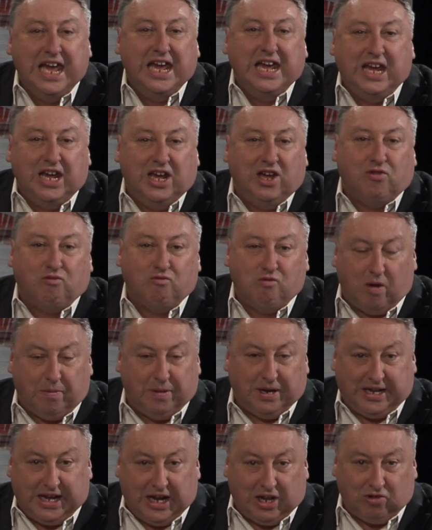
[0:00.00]
He is
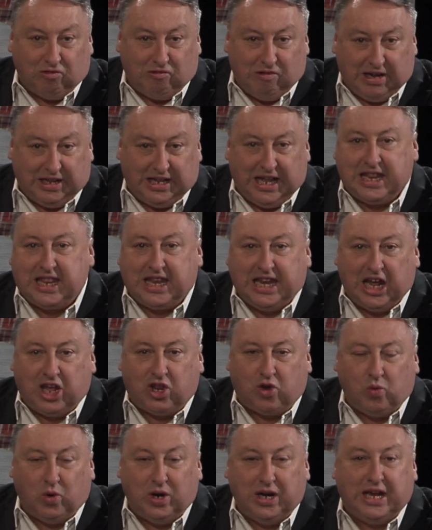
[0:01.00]
Robert Dahlgren. That's
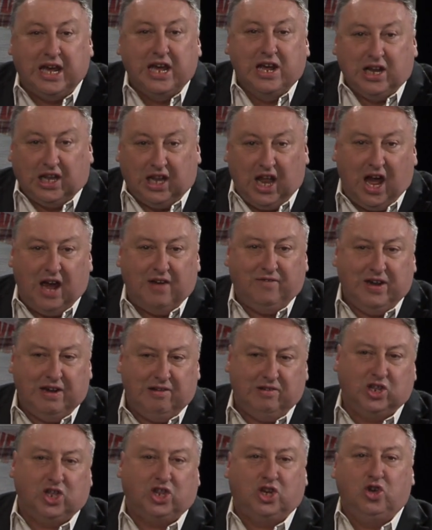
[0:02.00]
next week, live here
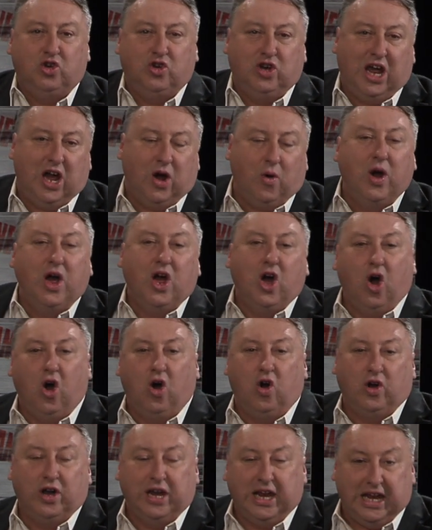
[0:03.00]
in the studio
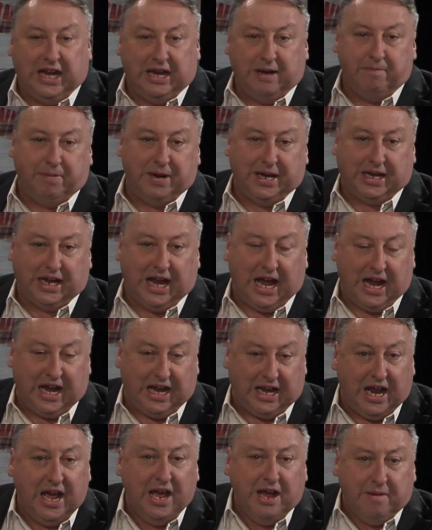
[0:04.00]
on In Pit
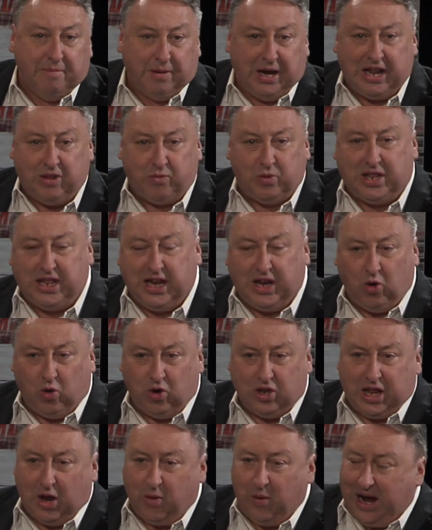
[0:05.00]
Lane. But as we said,
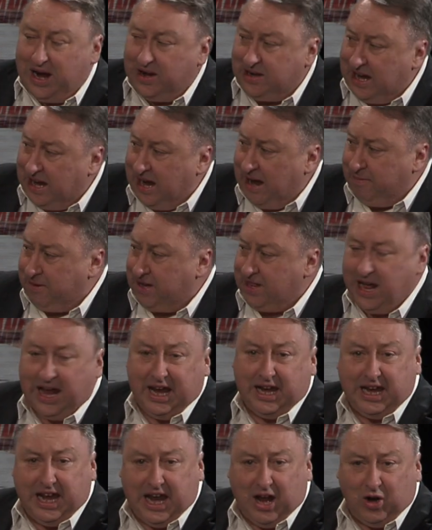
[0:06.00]
also out at
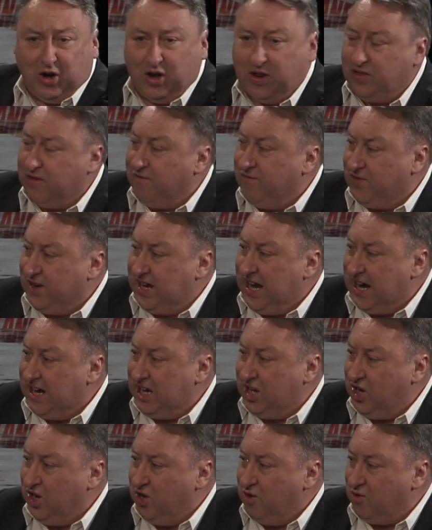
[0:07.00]
Sandown, the
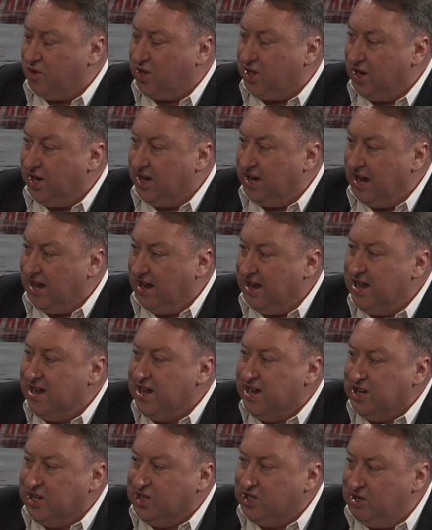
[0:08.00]
V8 Utes. And uh,
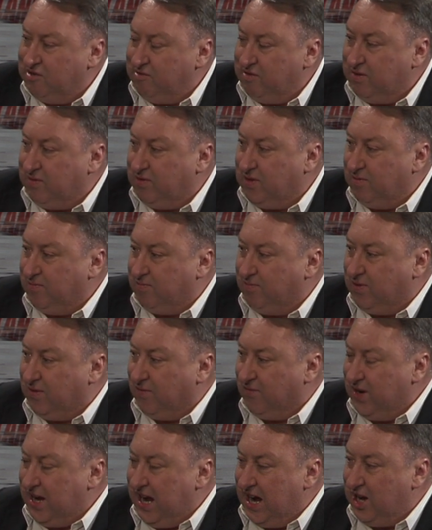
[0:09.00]
Jared, the, the
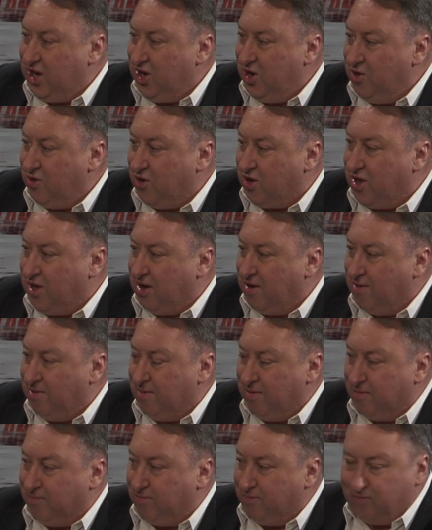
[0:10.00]
V8 Utes,
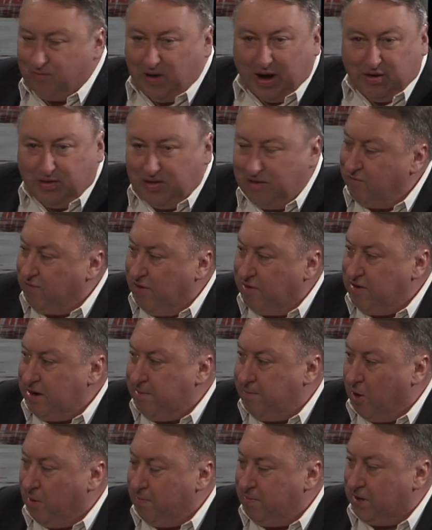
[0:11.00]
uh, they're very
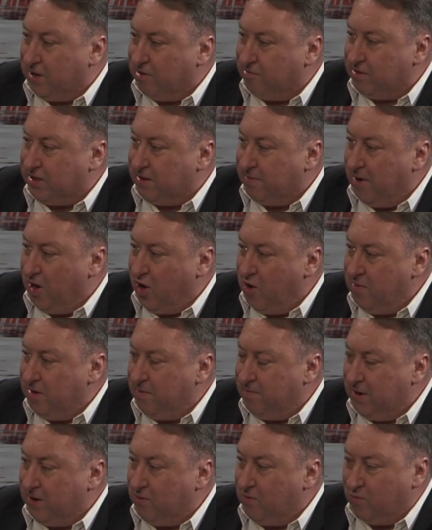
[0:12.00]
popular at the
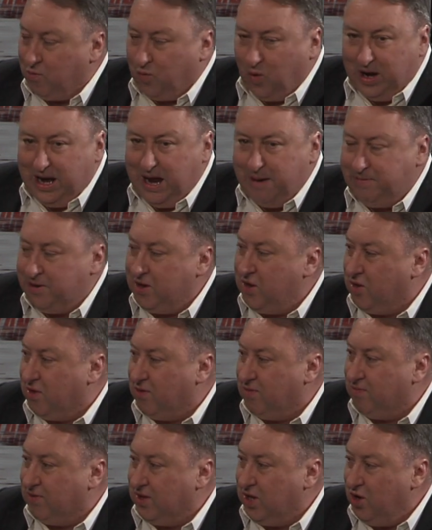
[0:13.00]
moment. But what
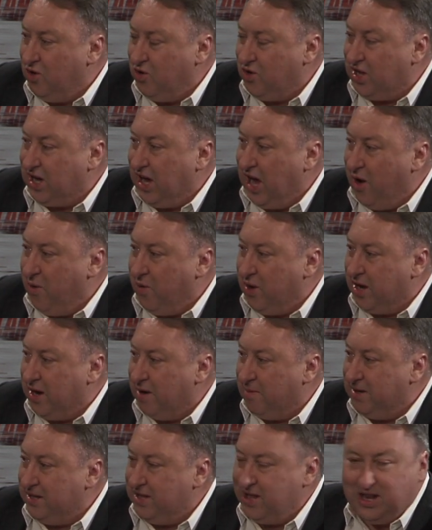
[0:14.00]
happens? The Utes are going. I
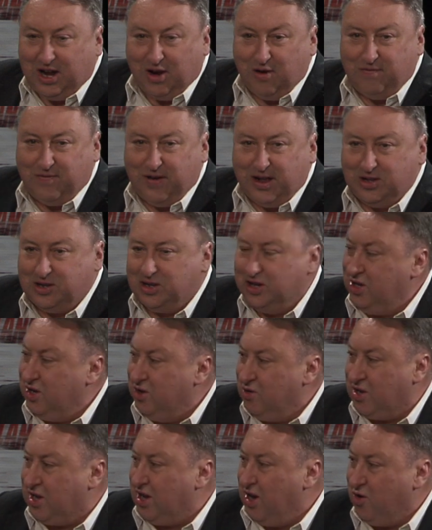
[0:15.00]
mean, there's no Falcon
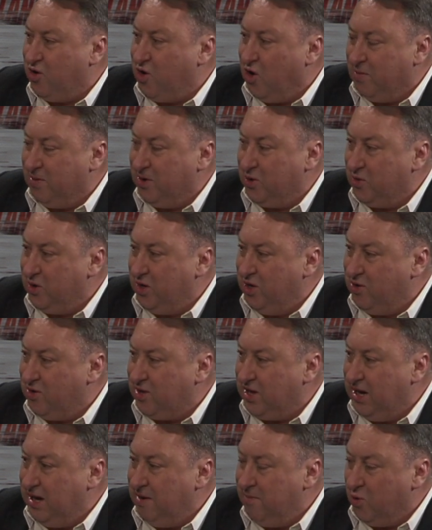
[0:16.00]
Utes, no Commodore
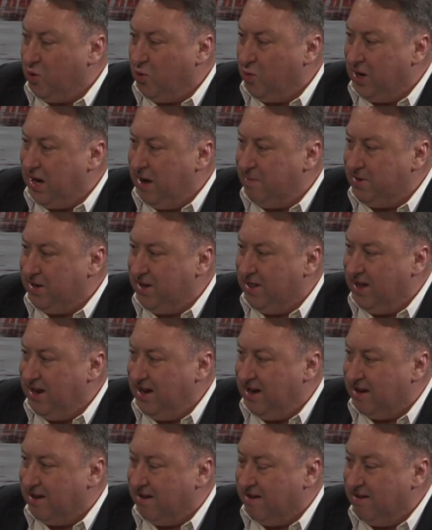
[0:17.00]
Utes anymore. What happens
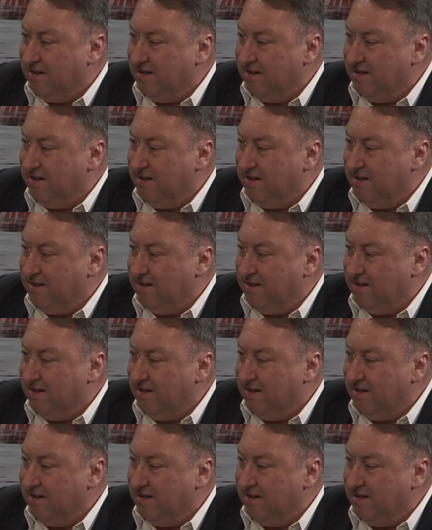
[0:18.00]
then?